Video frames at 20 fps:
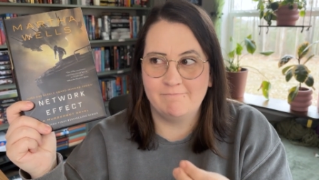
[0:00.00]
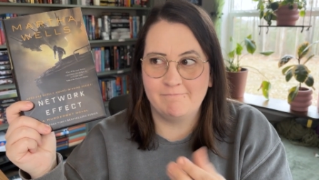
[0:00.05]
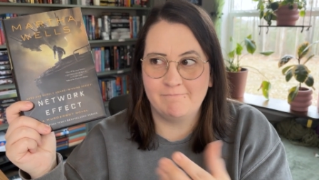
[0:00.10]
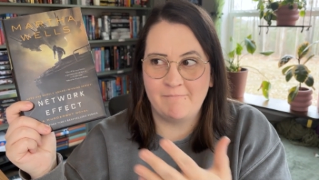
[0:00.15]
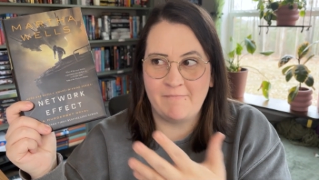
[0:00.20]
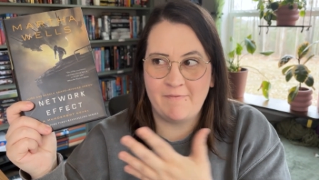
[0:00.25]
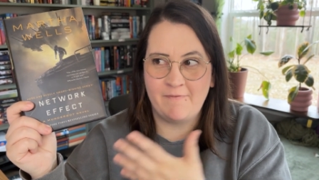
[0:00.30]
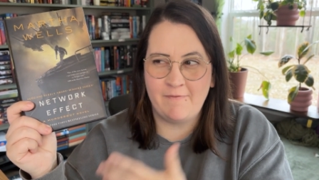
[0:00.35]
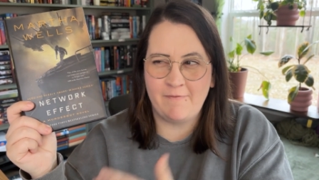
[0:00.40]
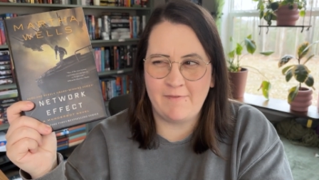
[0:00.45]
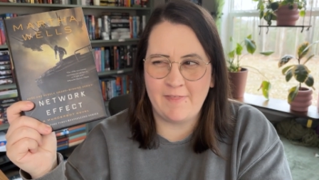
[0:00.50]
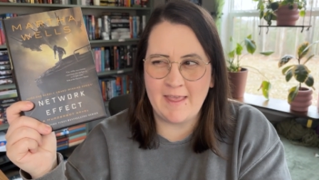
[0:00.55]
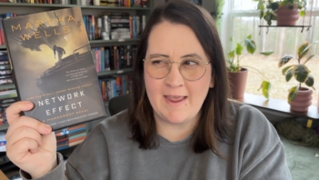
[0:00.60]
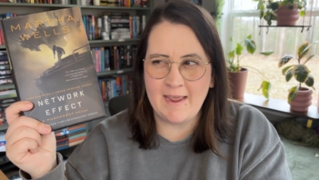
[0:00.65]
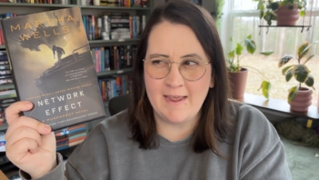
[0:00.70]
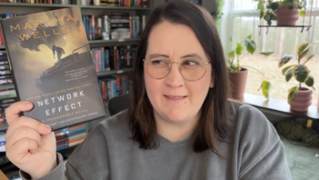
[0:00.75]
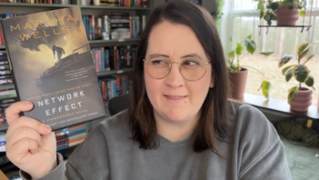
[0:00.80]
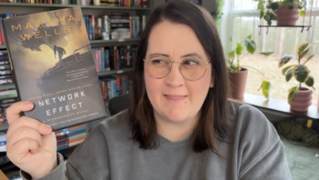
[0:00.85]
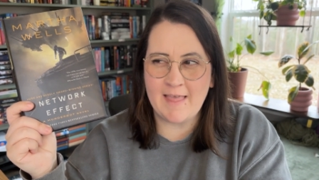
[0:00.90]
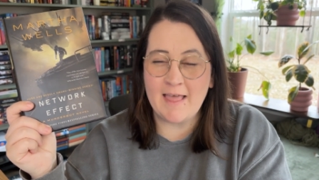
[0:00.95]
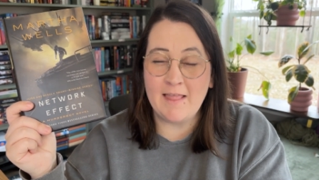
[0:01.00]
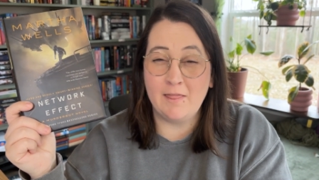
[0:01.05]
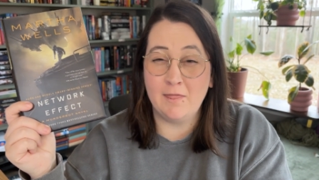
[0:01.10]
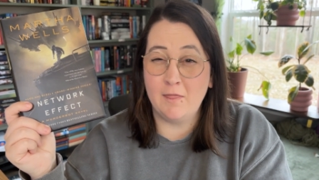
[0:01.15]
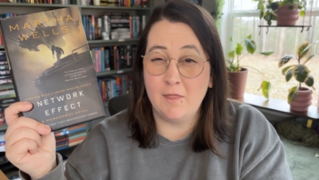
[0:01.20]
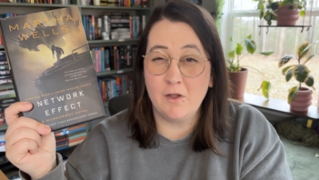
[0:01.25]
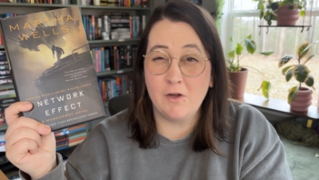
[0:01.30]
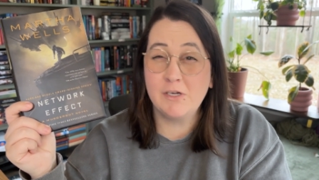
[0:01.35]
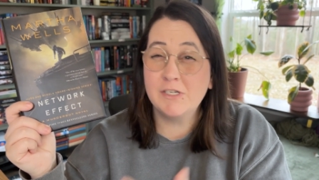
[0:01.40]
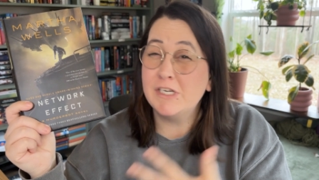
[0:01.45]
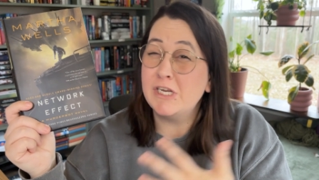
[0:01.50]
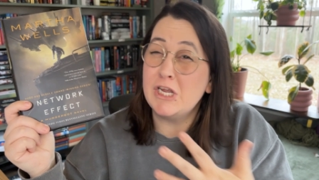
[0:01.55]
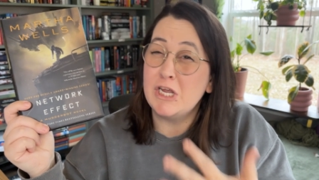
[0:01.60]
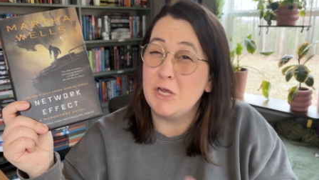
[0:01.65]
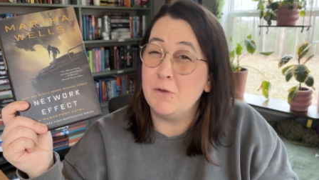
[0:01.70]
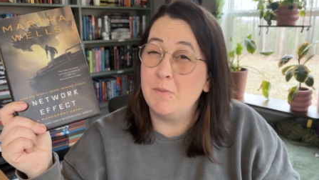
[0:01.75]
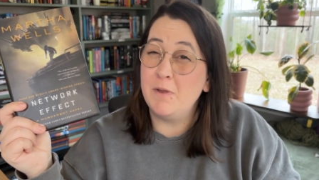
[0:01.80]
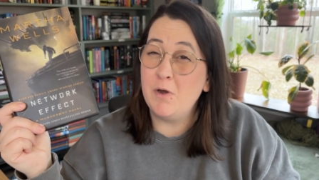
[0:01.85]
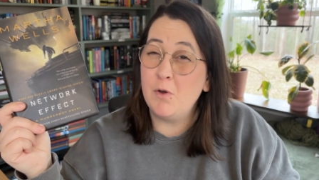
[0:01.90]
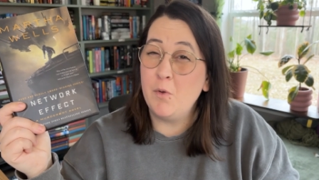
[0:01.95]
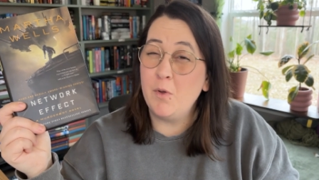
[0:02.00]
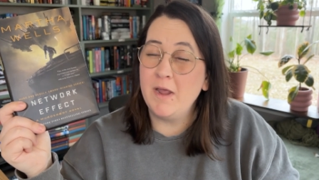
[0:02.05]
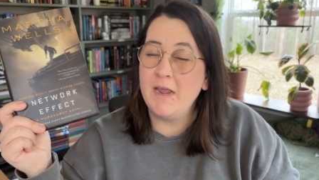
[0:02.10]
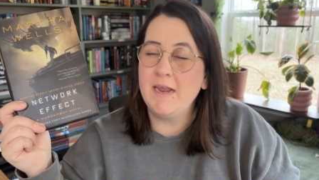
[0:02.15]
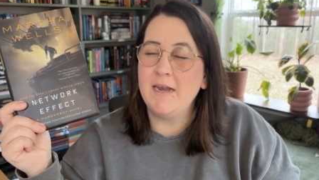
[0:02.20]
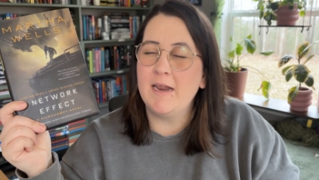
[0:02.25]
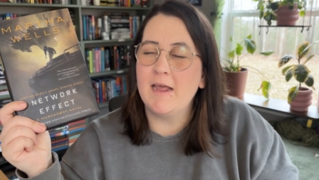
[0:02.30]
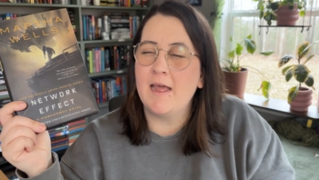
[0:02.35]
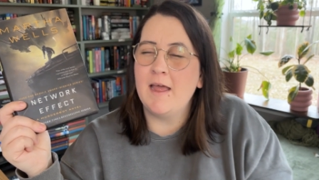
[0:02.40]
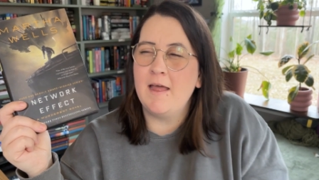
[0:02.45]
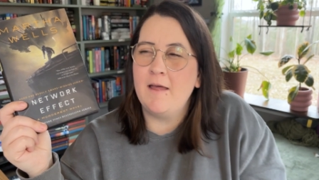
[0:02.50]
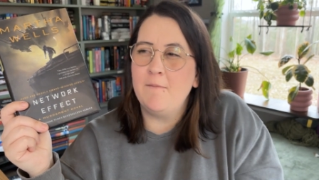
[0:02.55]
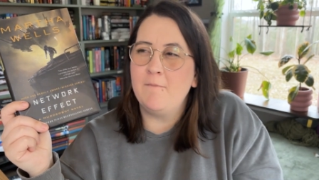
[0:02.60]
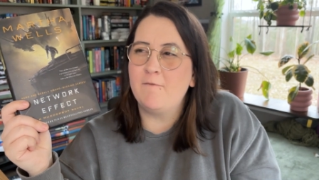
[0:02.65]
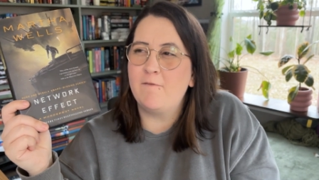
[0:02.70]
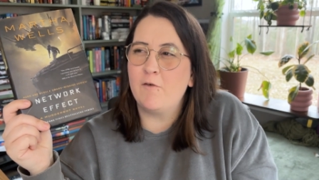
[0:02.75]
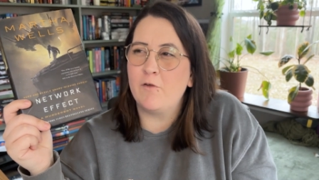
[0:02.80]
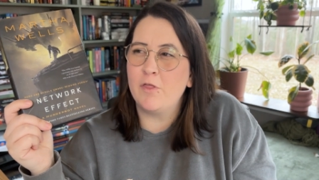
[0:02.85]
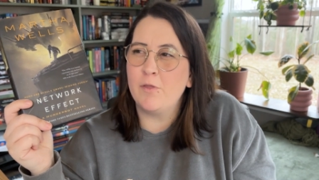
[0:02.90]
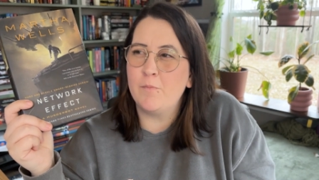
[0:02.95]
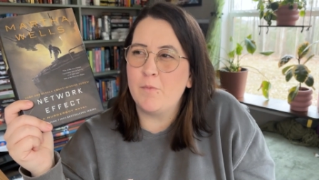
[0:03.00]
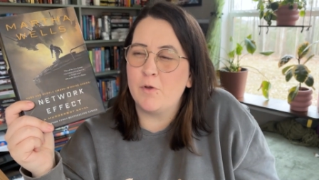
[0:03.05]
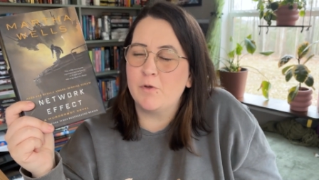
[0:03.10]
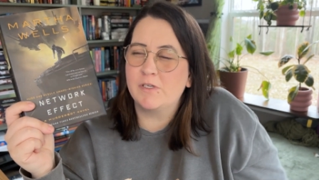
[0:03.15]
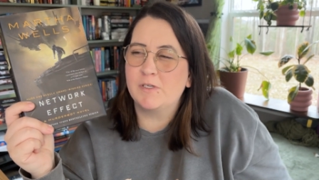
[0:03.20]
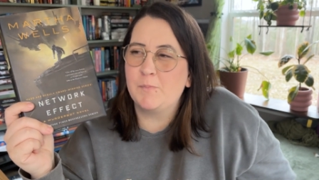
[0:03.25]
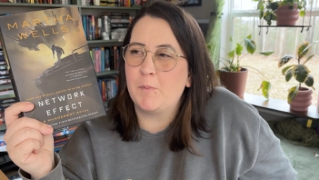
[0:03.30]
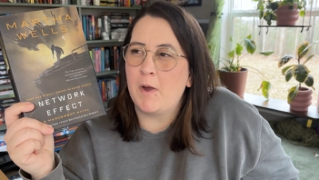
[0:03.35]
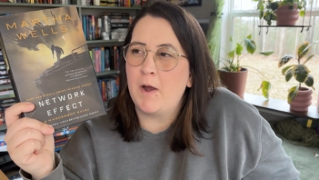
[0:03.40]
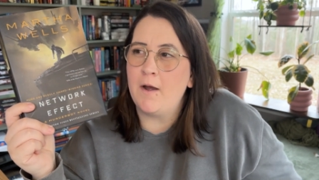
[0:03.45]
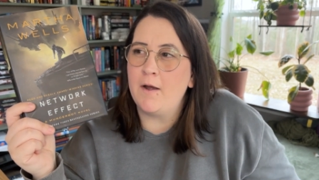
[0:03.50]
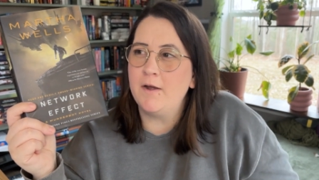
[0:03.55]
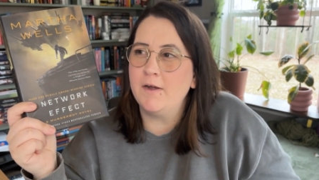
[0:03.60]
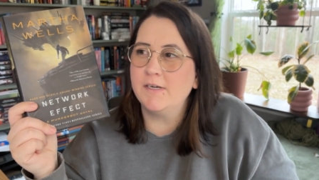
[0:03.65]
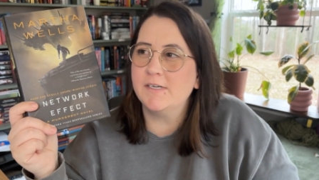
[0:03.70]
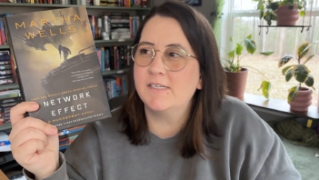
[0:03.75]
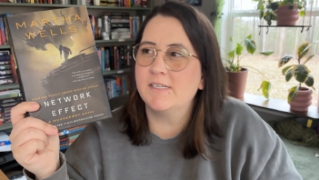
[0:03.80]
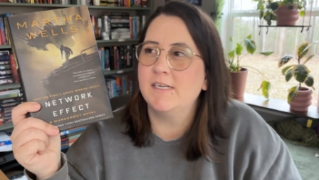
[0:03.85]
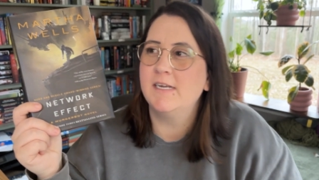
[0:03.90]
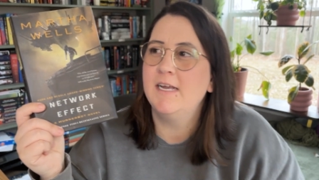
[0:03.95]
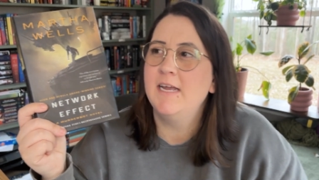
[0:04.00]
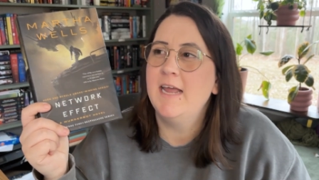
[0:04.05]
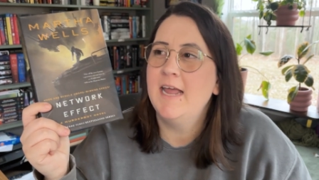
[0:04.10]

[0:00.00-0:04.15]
thing that looks humanoid for the most part,